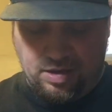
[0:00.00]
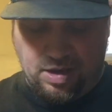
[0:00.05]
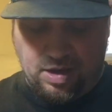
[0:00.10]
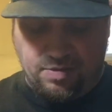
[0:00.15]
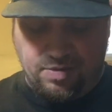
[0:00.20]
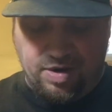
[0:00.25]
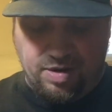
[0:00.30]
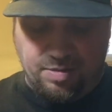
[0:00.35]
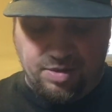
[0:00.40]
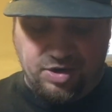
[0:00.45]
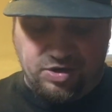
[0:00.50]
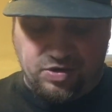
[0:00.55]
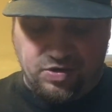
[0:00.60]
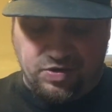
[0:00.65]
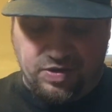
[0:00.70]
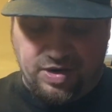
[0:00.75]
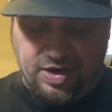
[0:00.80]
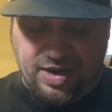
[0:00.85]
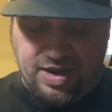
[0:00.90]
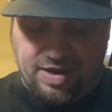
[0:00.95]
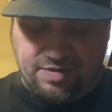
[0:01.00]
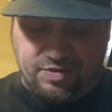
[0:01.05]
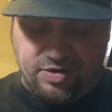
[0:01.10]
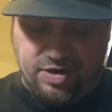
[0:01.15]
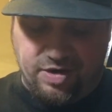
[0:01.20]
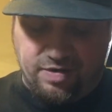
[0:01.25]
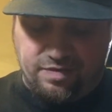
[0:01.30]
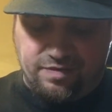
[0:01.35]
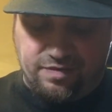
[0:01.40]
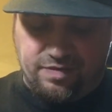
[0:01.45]
I want to make sure that I have
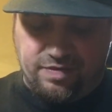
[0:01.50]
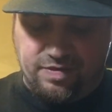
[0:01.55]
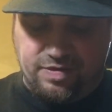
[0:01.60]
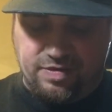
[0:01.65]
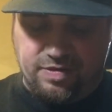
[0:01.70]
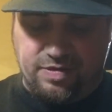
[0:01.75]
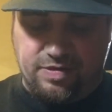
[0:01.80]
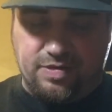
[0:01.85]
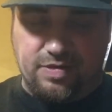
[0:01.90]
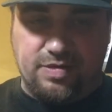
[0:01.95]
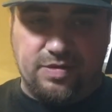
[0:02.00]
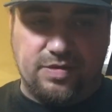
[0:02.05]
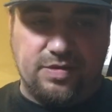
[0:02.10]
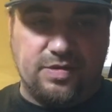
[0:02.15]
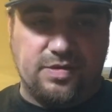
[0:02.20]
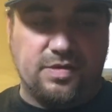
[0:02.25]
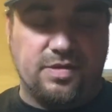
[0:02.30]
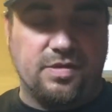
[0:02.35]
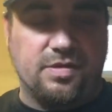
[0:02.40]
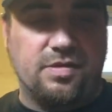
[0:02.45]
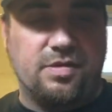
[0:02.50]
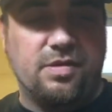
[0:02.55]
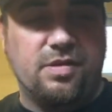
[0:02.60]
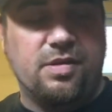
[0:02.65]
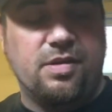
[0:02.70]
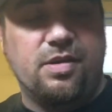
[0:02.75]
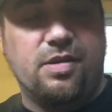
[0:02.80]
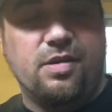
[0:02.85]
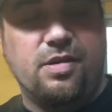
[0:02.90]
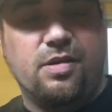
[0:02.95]
enough. So
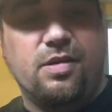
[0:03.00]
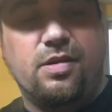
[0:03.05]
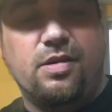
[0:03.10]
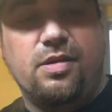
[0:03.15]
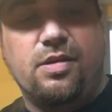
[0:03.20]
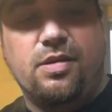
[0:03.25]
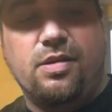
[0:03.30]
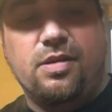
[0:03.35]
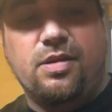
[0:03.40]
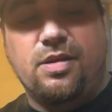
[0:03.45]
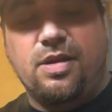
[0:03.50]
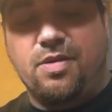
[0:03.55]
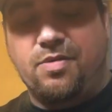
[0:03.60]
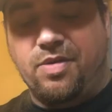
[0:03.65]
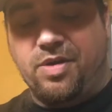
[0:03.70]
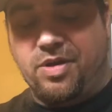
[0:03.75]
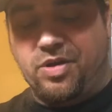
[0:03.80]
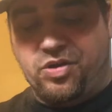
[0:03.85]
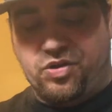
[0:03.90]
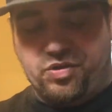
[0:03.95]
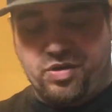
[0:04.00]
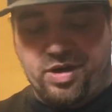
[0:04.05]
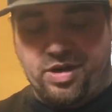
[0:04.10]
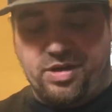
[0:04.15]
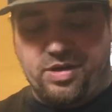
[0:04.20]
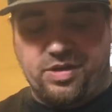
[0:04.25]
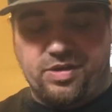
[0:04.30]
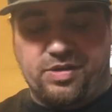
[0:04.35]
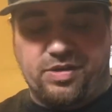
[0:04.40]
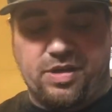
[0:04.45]
now we're going to
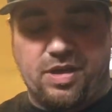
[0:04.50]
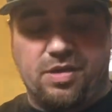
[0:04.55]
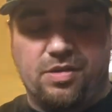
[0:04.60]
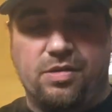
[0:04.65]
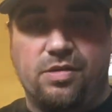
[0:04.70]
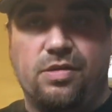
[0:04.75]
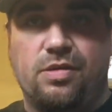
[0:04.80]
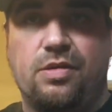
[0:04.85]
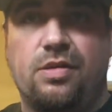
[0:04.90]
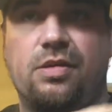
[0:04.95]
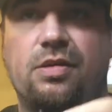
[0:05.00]
straighten this out.